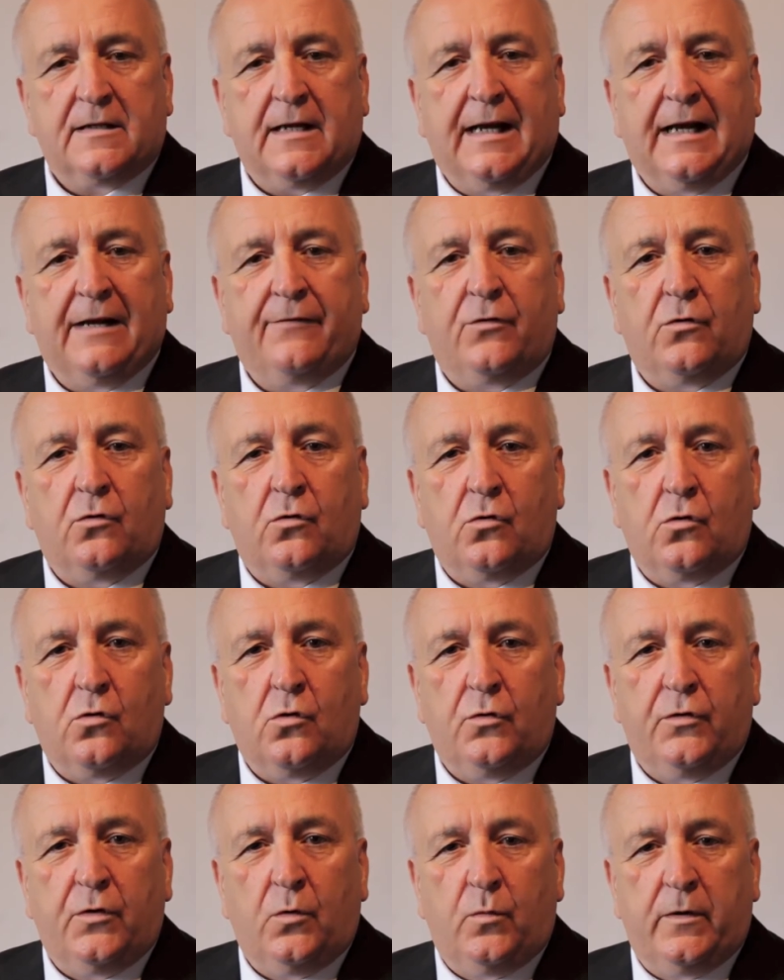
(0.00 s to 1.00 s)
to have
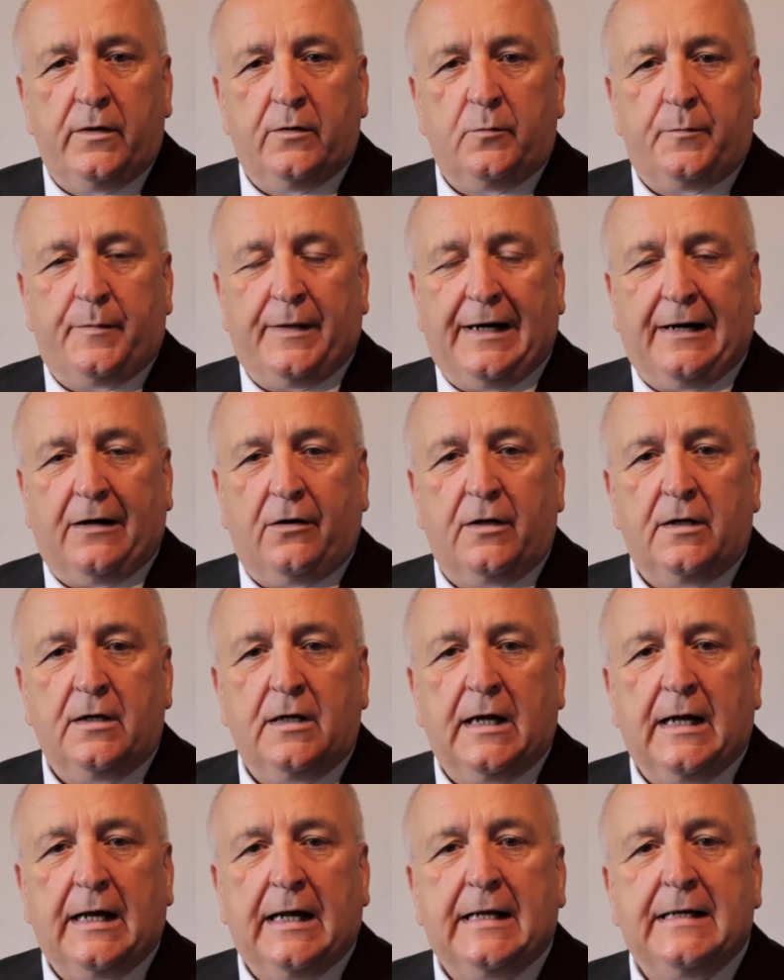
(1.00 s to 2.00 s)
all the willpower
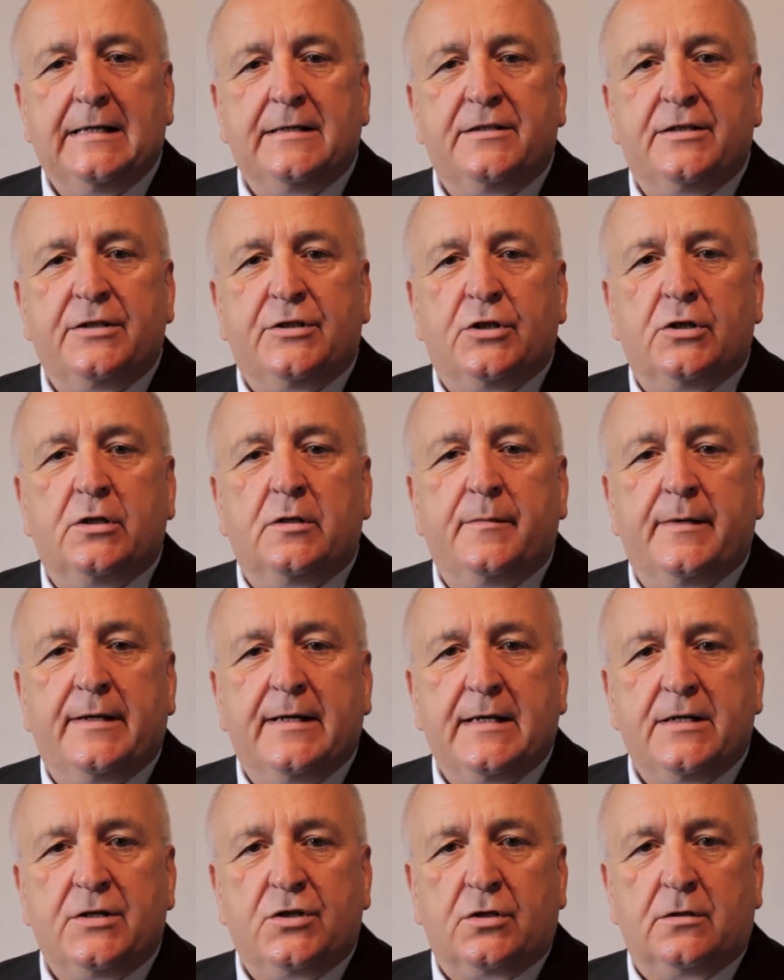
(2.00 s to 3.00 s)
and
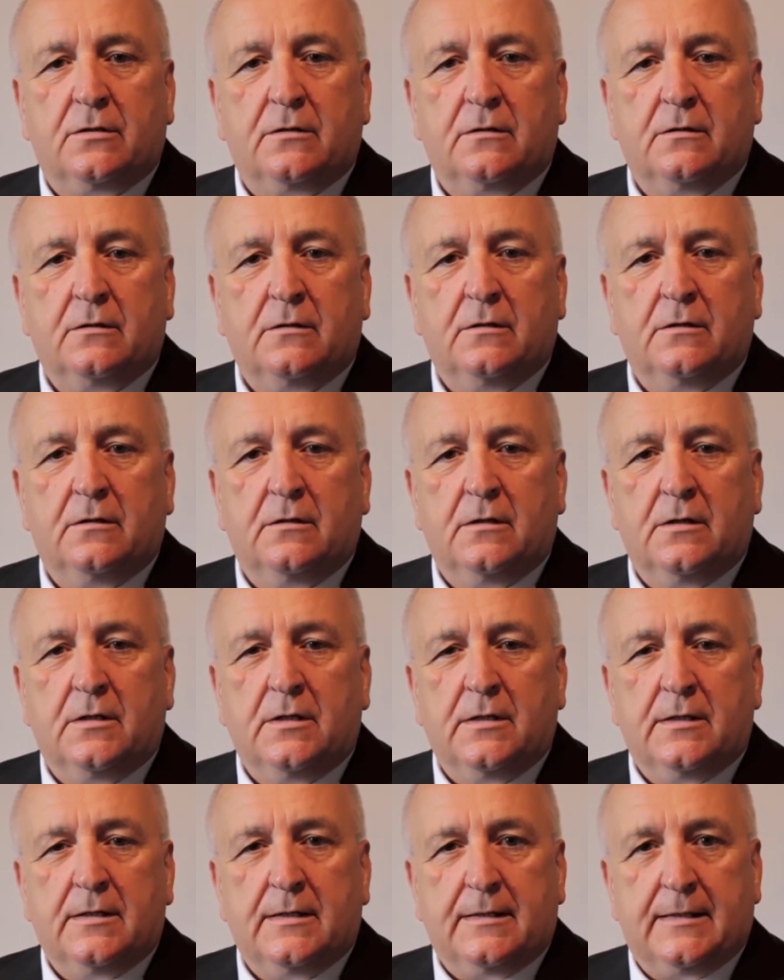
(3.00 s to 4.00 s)
determination
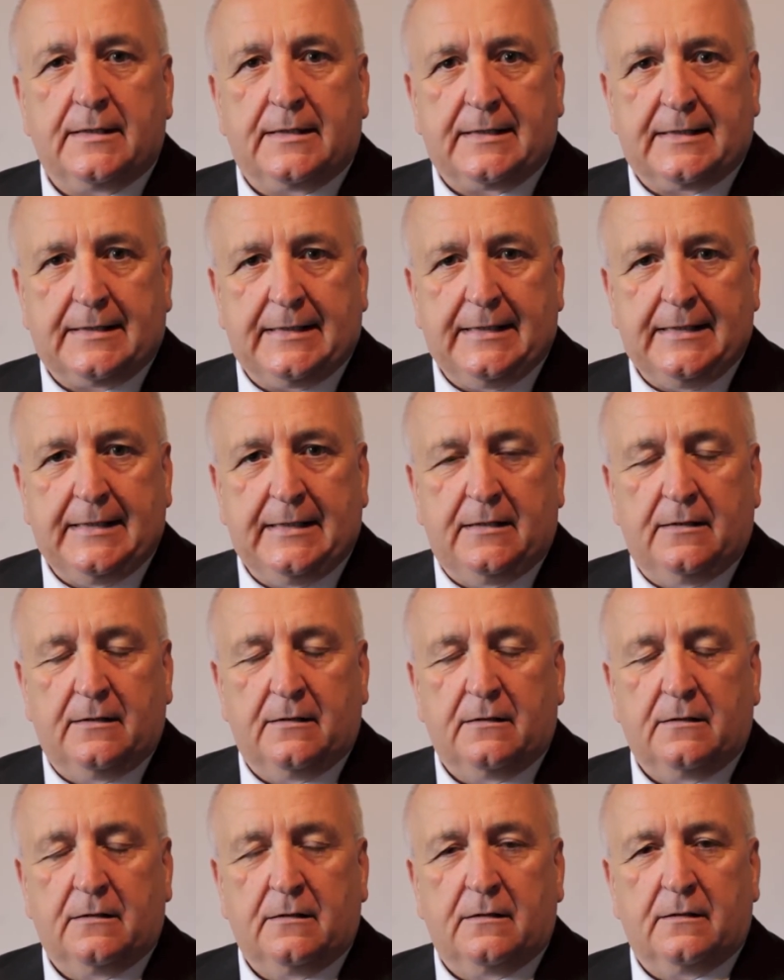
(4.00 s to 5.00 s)
to see
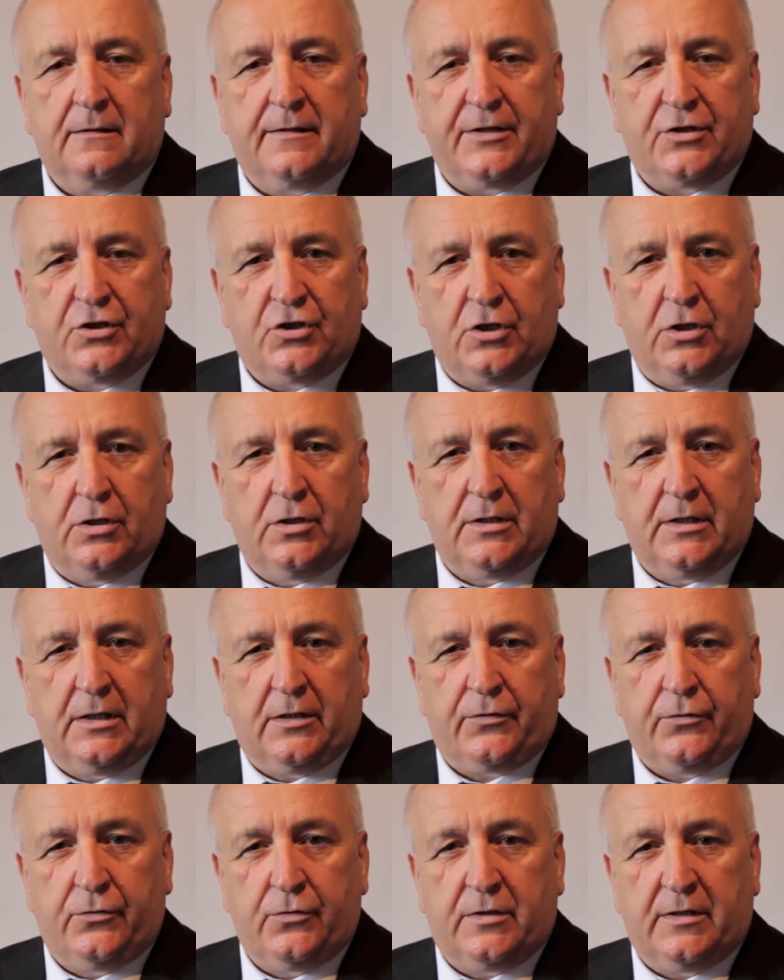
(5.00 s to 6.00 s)
this
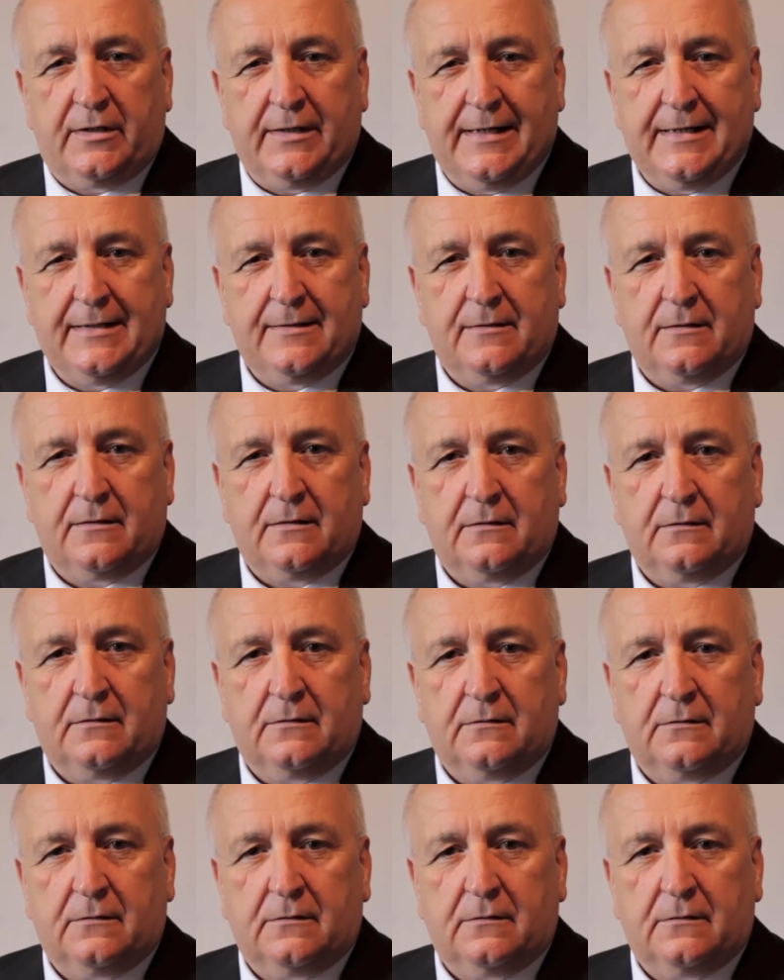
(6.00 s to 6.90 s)
journey through to the end.